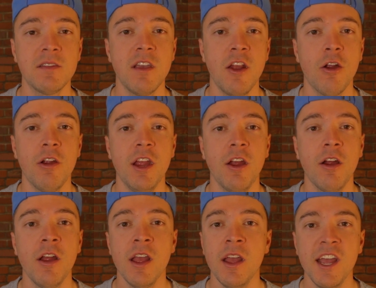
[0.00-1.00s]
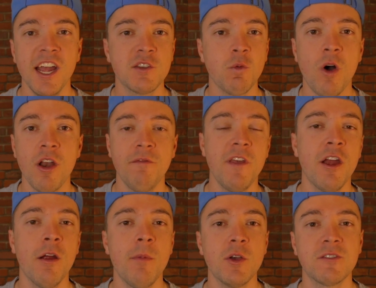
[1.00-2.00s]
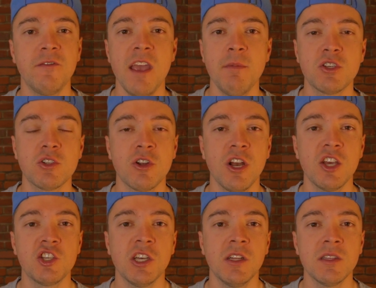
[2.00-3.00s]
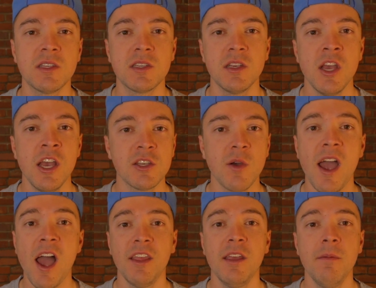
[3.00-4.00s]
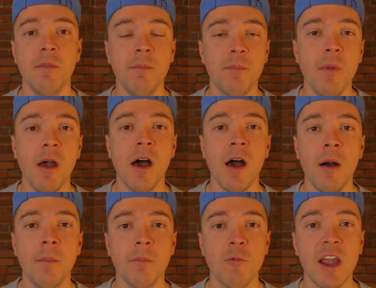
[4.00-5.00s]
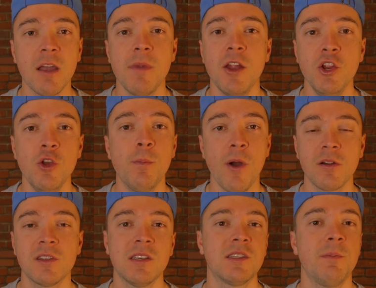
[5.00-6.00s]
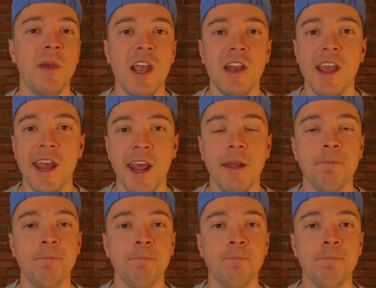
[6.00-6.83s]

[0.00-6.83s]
dinner here. It's one of their most famous traditions, so I highly recommend you participate in it.